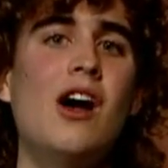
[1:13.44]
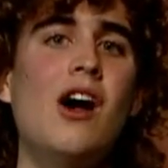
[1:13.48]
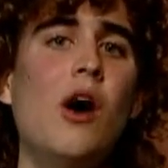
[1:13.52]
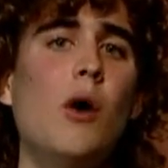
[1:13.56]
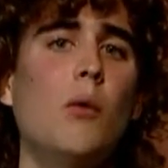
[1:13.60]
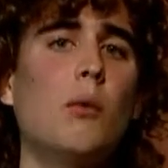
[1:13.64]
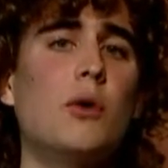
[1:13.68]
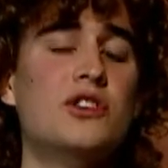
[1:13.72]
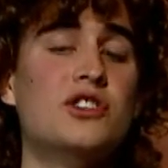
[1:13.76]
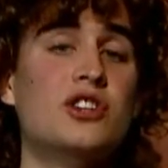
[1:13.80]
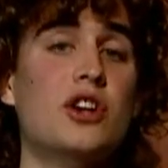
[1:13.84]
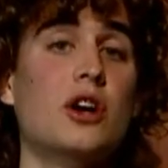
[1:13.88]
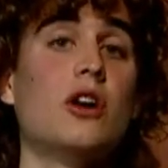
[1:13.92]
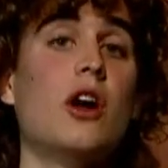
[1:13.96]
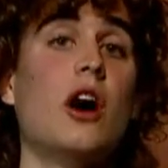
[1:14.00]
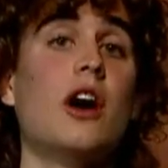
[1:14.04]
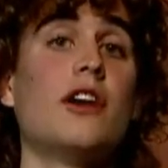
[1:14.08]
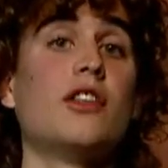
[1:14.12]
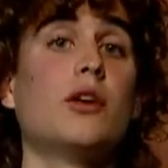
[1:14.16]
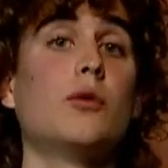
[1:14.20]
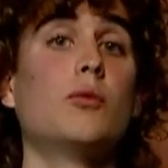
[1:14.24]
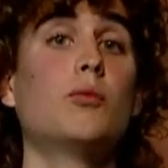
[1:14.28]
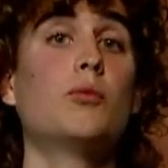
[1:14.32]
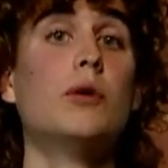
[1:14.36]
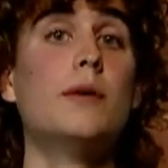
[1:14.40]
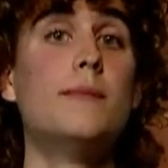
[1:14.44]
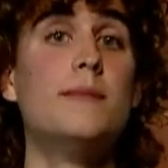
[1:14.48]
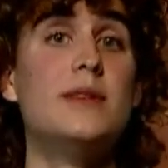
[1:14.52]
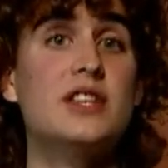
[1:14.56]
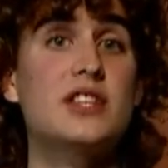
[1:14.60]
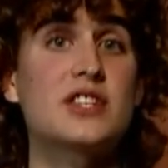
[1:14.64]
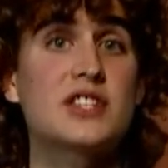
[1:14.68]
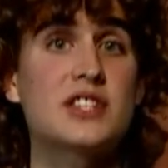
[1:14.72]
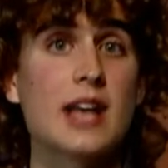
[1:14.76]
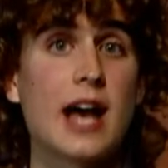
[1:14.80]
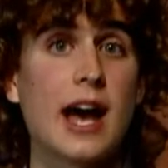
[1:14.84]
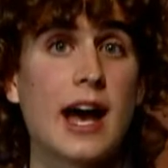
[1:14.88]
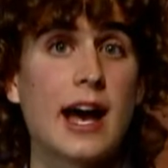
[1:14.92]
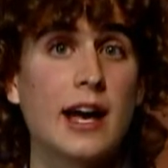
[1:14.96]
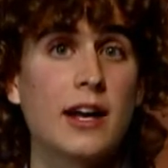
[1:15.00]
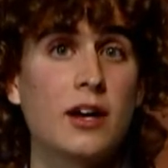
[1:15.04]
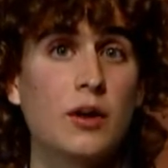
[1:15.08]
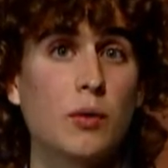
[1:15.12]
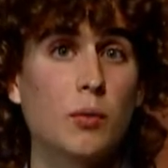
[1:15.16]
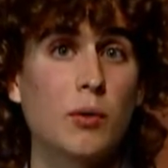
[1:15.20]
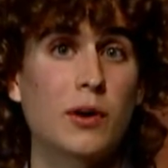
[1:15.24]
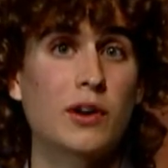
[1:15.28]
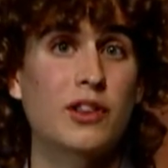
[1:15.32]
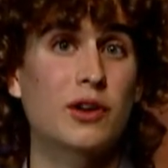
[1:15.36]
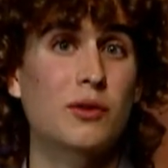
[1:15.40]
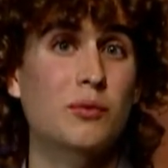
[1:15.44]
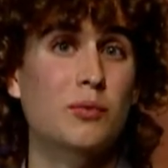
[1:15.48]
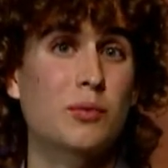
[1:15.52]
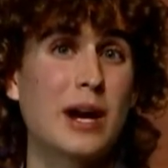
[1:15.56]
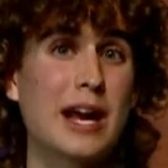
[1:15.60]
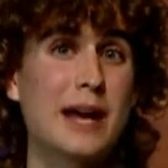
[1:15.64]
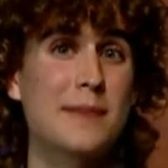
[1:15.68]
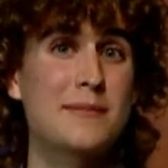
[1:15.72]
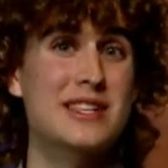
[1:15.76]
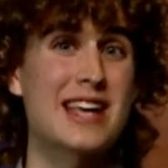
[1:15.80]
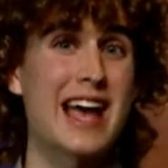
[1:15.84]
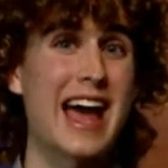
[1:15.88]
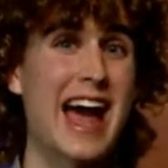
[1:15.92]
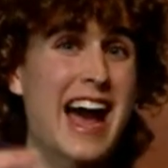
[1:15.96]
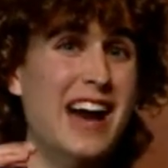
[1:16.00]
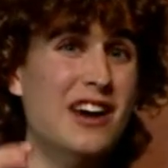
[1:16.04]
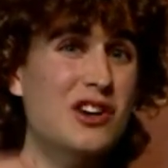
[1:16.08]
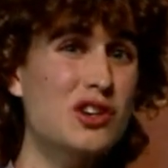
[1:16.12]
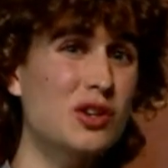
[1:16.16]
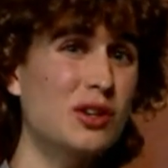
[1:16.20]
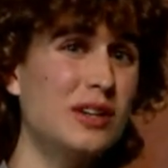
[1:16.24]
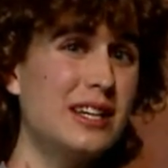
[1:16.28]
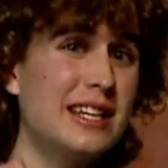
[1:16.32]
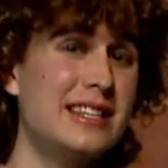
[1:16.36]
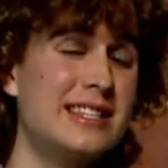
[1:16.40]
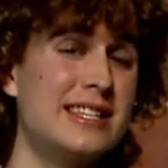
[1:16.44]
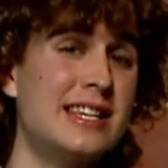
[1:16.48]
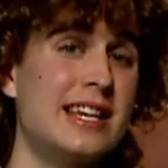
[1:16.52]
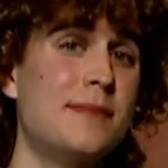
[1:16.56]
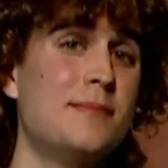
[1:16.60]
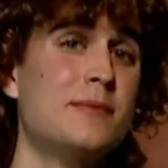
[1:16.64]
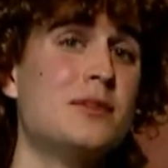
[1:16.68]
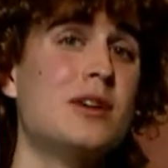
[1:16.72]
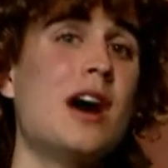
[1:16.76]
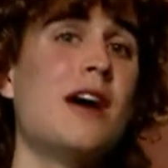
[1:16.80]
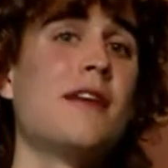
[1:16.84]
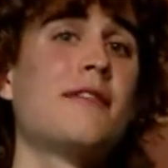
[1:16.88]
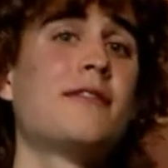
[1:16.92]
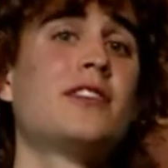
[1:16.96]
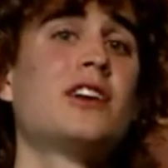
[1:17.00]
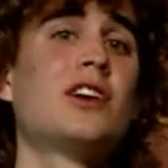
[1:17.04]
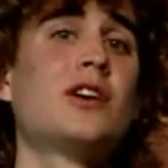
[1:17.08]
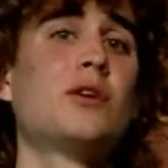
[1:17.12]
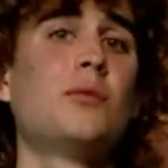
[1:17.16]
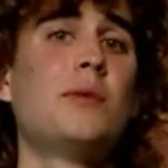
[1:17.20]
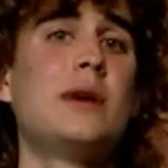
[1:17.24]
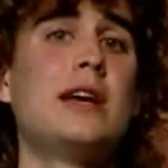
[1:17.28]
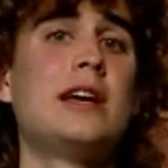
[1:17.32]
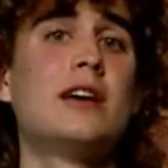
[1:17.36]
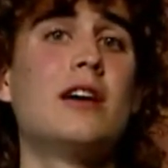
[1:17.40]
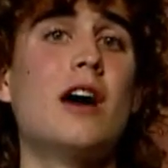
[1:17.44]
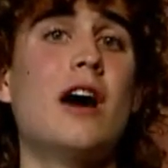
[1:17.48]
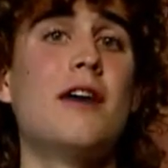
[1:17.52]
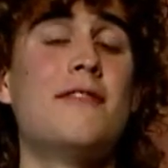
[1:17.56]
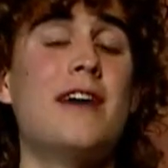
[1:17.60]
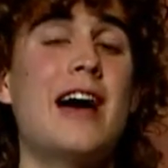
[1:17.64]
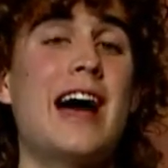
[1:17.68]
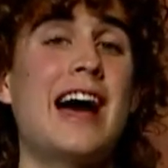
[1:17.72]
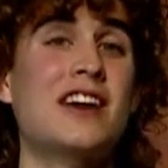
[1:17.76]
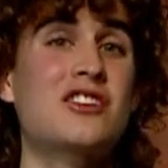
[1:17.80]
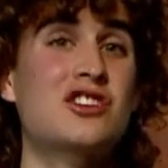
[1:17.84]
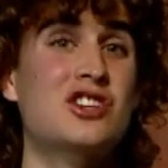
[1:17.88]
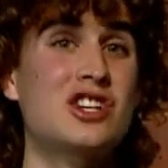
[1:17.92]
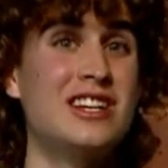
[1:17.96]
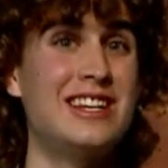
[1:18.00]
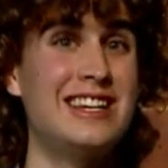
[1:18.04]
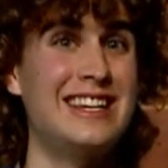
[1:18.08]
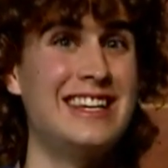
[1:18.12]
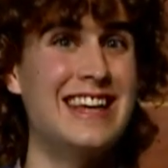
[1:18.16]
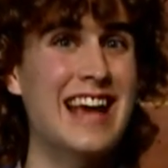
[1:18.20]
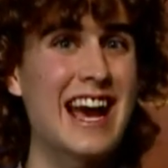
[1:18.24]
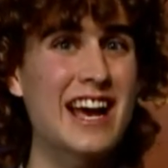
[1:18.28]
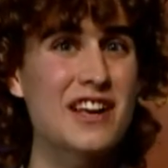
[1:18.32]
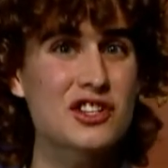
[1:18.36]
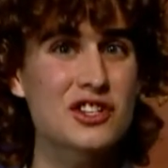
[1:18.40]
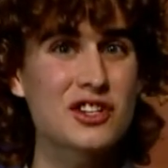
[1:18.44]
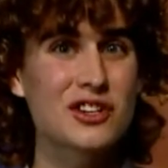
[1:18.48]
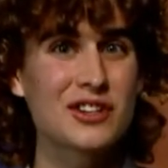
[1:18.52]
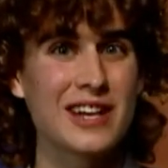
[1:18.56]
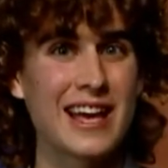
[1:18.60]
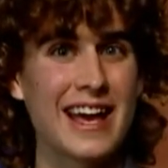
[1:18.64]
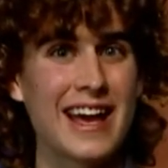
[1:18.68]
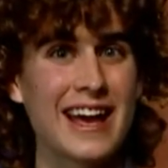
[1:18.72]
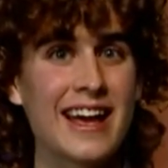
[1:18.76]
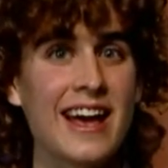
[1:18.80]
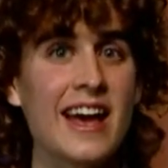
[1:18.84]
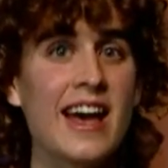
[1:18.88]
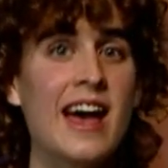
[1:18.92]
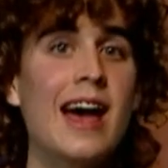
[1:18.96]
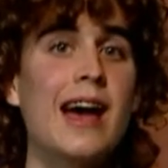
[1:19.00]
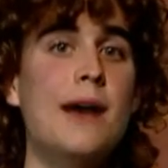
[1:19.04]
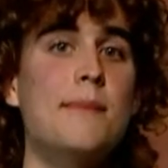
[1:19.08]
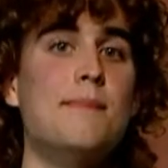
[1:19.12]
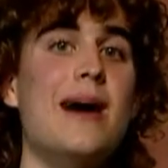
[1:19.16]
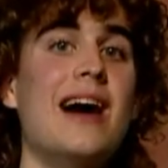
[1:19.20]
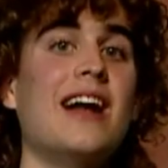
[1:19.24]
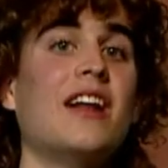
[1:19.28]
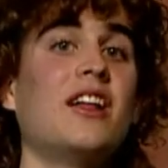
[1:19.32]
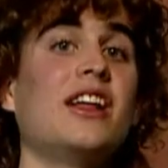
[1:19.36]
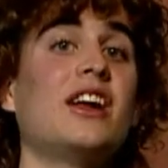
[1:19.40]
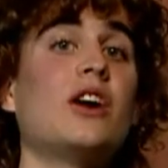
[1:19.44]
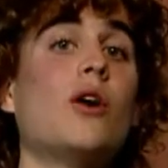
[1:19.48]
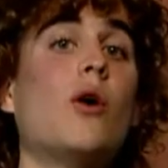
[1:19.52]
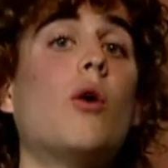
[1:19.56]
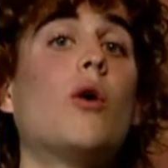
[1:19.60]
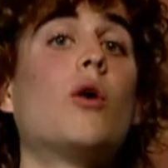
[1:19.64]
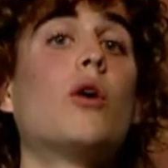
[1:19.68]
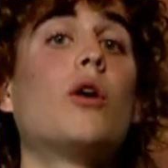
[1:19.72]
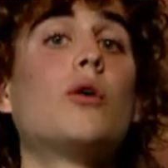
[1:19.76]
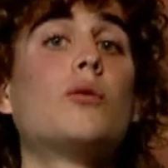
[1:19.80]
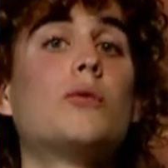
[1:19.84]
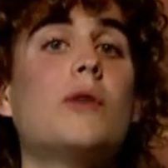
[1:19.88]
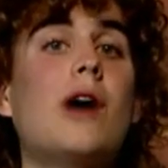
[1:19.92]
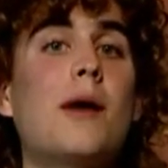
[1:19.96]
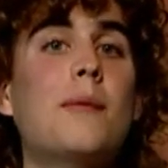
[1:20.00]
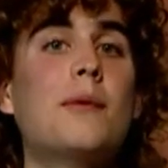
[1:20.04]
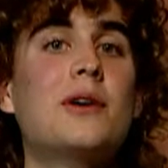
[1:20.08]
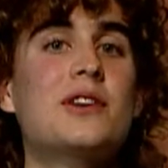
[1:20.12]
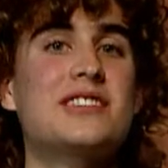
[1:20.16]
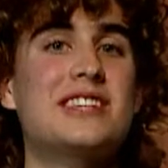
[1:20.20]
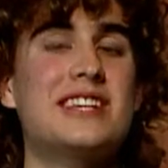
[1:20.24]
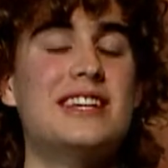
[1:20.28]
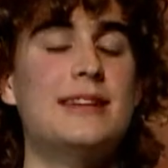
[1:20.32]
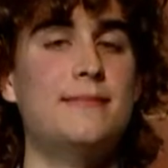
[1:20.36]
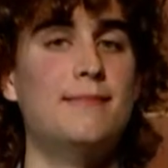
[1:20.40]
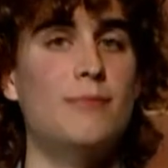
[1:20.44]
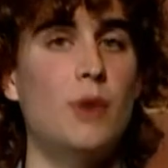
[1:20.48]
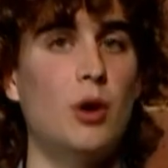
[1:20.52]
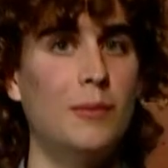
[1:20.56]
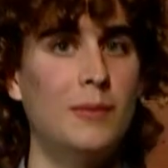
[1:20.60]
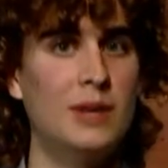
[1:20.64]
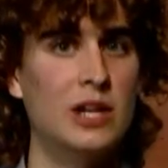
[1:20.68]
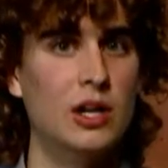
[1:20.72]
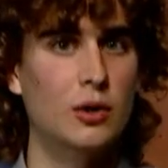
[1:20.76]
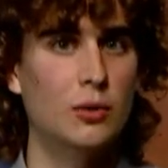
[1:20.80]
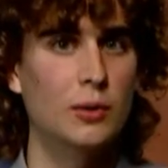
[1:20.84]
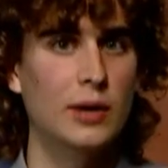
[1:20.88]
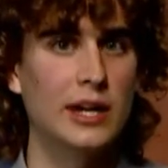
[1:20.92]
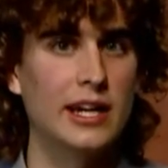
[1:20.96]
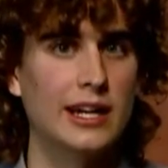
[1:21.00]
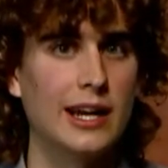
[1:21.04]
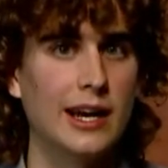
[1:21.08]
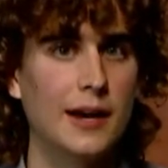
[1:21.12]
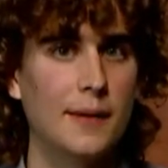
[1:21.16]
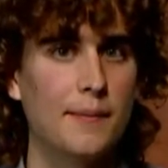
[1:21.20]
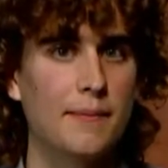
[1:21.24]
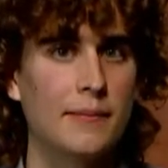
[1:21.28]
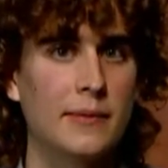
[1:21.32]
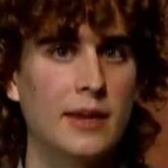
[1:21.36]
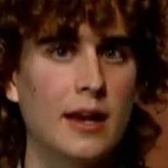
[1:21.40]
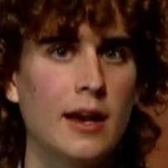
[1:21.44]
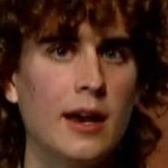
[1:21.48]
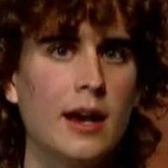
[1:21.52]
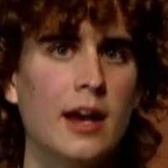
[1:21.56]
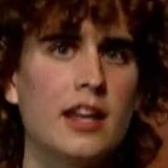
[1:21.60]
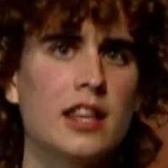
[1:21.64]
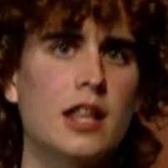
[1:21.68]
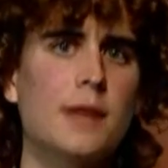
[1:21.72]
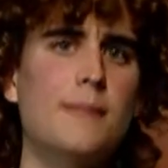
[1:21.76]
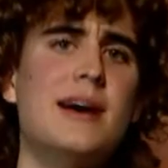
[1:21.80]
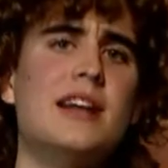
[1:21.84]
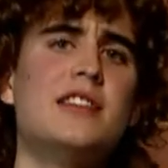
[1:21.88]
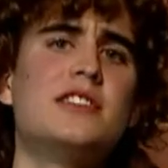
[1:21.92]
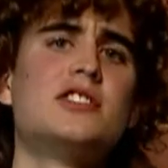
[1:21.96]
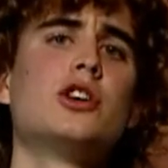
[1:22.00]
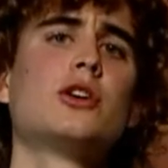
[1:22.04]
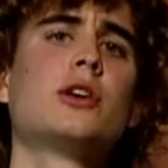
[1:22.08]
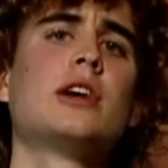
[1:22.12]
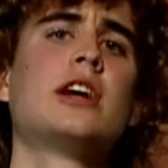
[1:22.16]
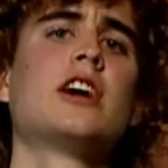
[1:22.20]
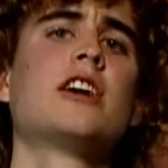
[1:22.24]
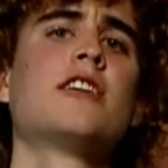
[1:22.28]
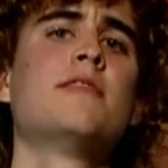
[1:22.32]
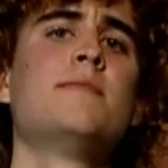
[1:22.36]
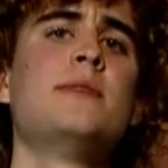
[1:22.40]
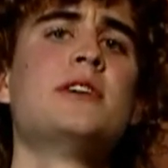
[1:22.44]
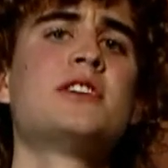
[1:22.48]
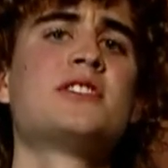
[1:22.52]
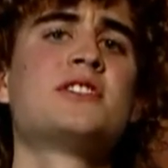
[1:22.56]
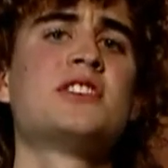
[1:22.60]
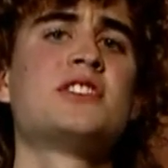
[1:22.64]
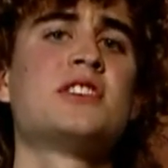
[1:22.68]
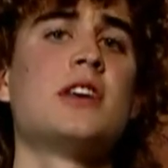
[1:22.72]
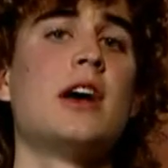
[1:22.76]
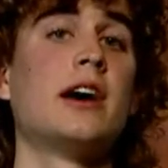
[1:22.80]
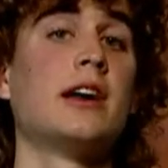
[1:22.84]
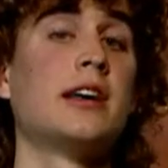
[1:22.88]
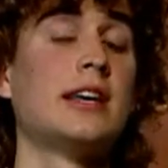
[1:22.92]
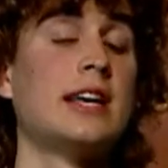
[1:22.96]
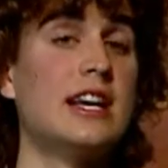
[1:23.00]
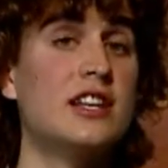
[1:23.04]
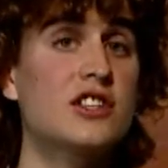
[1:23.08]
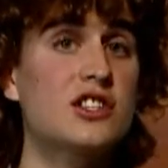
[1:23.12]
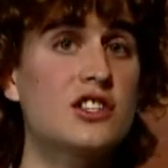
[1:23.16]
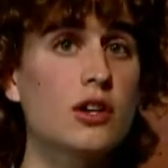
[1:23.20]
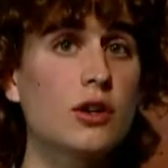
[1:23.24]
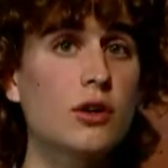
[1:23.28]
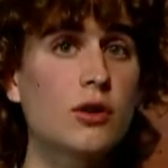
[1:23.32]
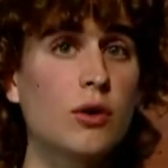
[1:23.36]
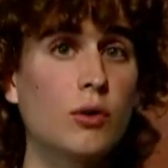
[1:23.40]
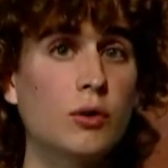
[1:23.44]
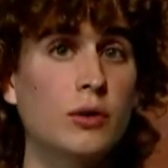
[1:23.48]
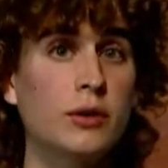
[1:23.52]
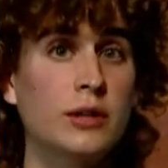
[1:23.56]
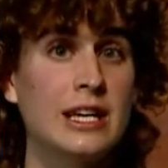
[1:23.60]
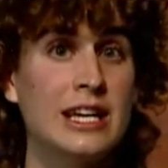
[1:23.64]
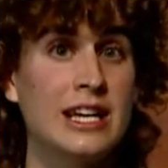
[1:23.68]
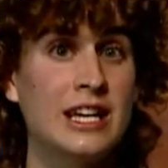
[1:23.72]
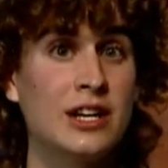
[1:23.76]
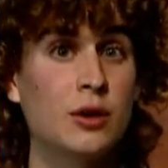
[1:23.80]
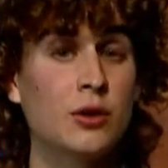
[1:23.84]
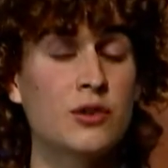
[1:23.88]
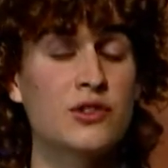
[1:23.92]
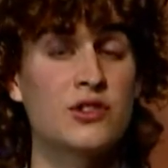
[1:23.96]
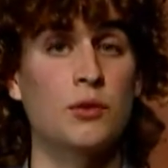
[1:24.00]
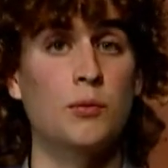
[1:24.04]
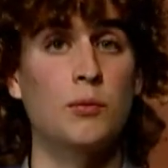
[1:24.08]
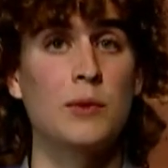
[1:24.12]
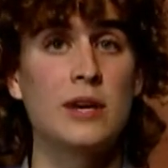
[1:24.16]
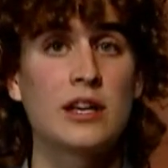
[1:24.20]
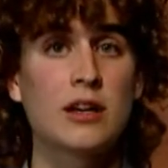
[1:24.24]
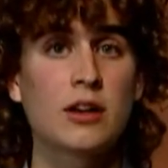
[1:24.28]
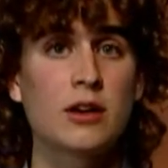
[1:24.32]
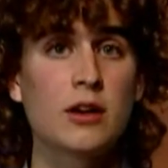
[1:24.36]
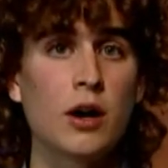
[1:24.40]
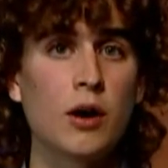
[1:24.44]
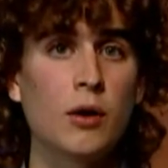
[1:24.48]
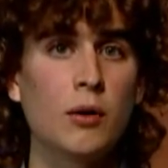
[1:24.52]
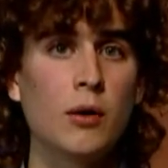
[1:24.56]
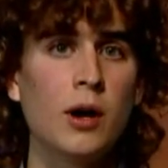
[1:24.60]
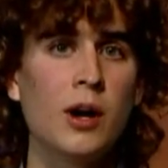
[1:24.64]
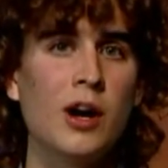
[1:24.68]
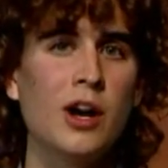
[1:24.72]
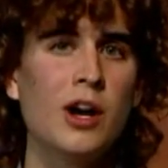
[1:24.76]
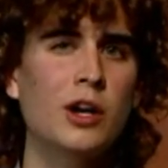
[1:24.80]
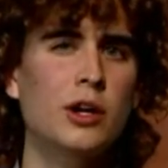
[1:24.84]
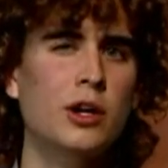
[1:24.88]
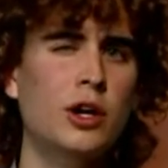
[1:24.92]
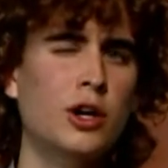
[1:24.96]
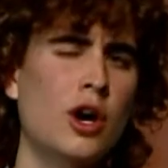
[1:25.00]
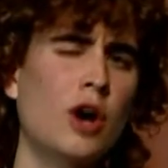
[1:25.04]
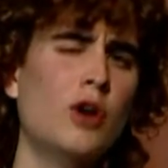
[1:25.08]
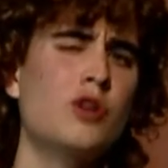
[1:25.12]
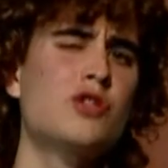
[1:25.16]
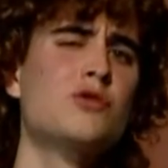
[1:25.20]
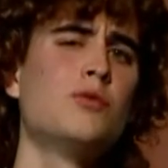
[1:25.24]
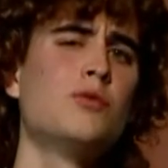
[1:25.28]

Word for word: We'll start on the women's side, where the Rams actually tipped off their week of action yesterday, battling Oral Roberts in Moby Arena. The men took care of business against the Golden Eagles a week ago. Could Coach